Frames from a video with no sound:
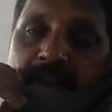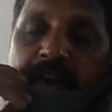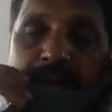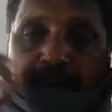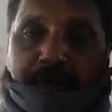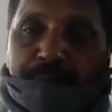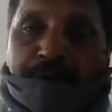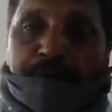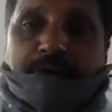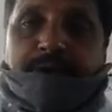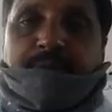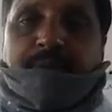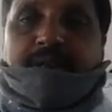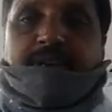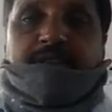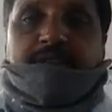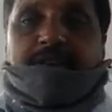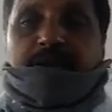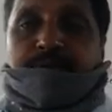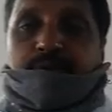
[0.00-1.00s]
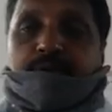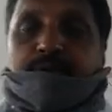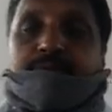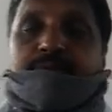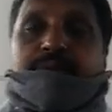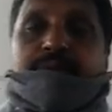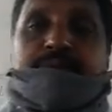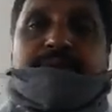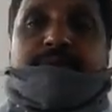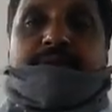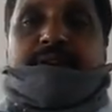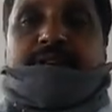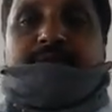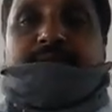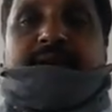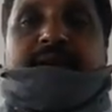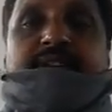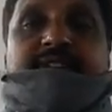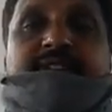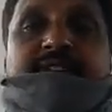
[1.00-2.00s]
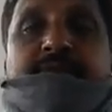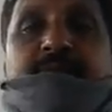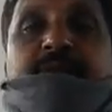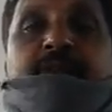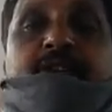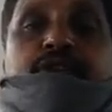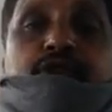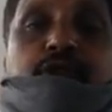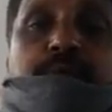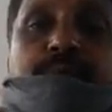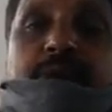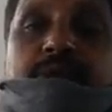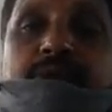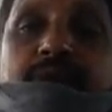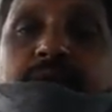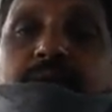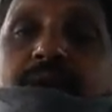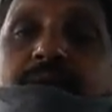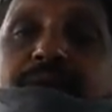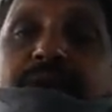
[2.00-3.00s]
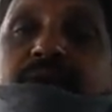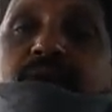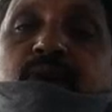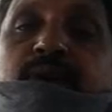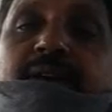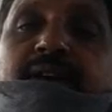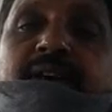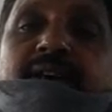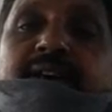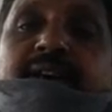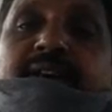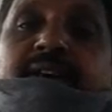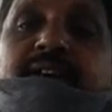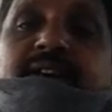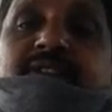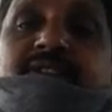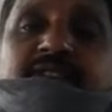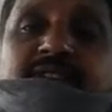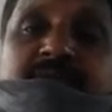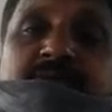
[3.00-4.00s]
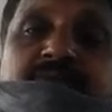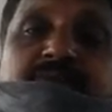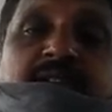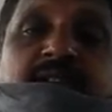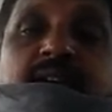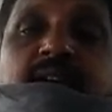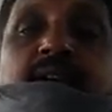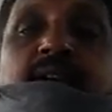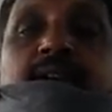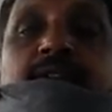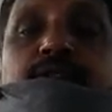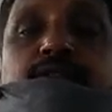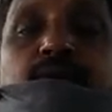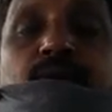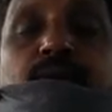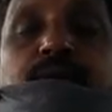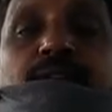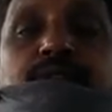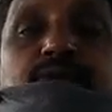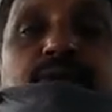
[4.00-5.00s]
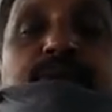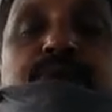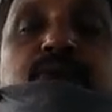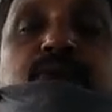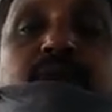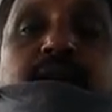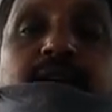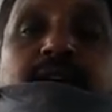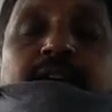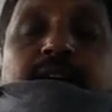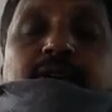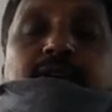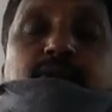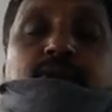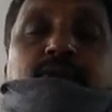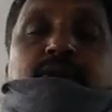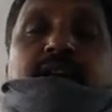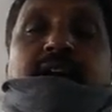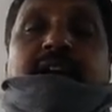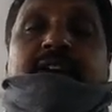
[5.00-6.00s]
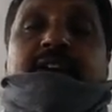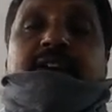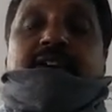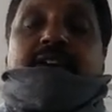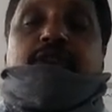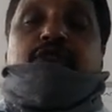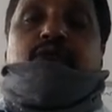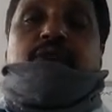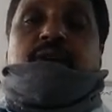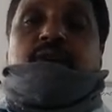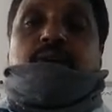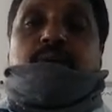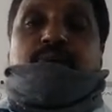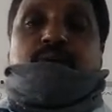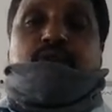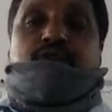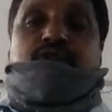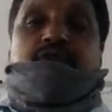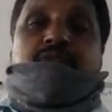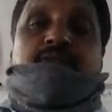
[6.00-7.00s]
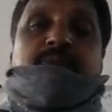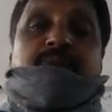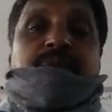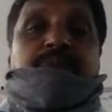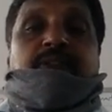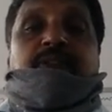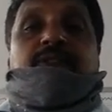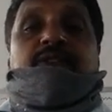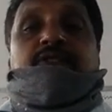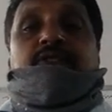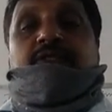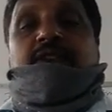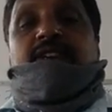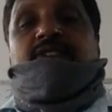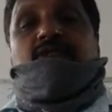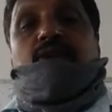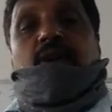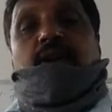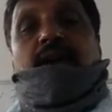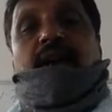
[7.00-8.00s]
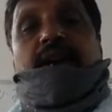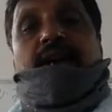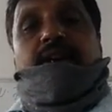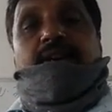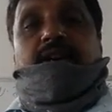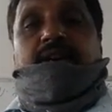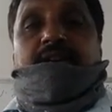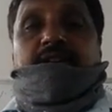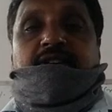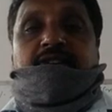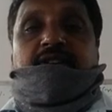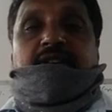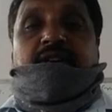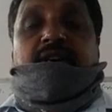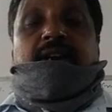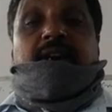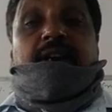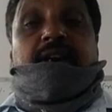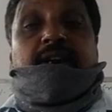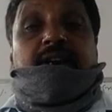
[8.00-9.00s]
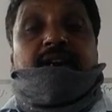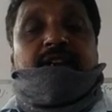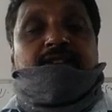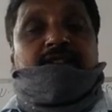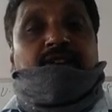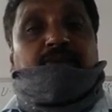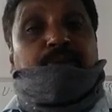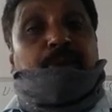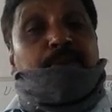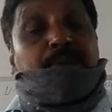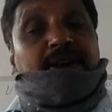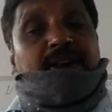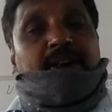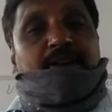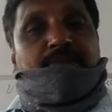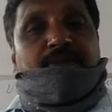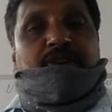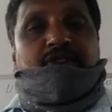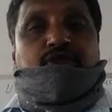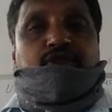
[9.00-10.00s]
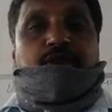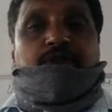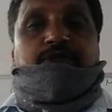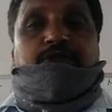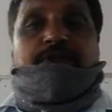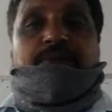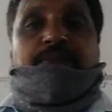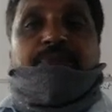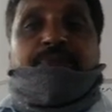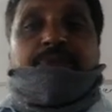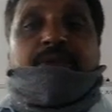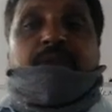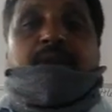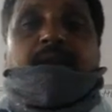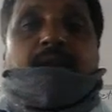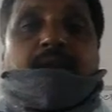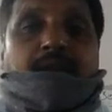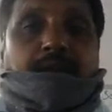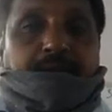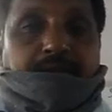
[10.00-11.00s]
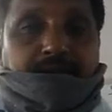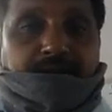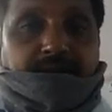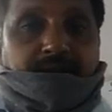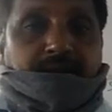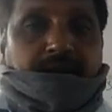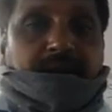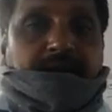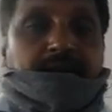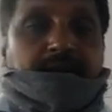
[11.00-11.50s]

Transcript: or deputy manager, above deputy manager. So power will be going on increasing. So as we move to the next level post. So that's called hierarchy, generally in case of public administration. And here